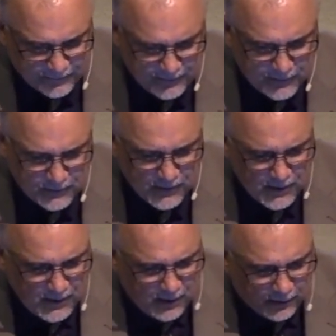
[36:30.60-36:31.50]
for you
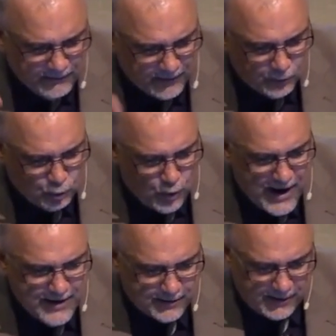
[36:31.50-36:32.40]
are even
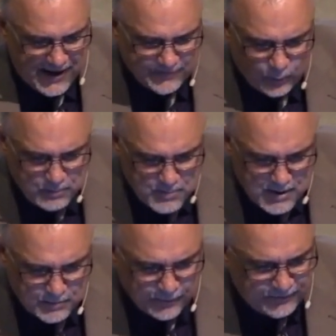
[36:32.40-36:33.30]
greater as he
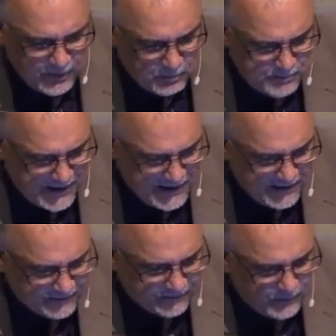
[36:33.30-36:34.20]
remembers the
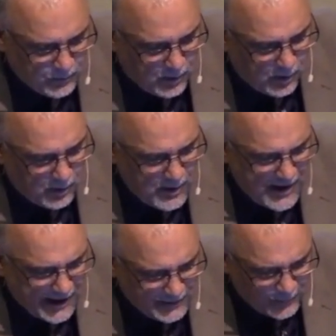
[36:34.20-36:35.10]
obedience of you all,
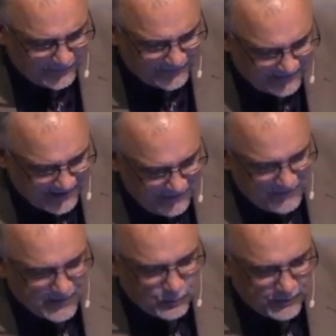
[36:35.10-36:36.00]
how you received
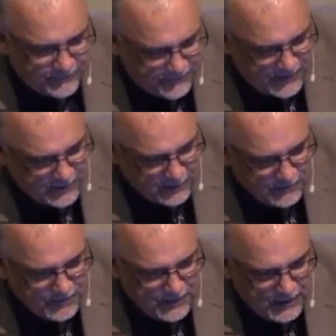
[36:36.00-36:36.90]
him with fear
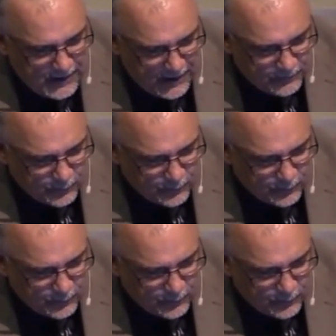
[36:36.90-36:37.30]
and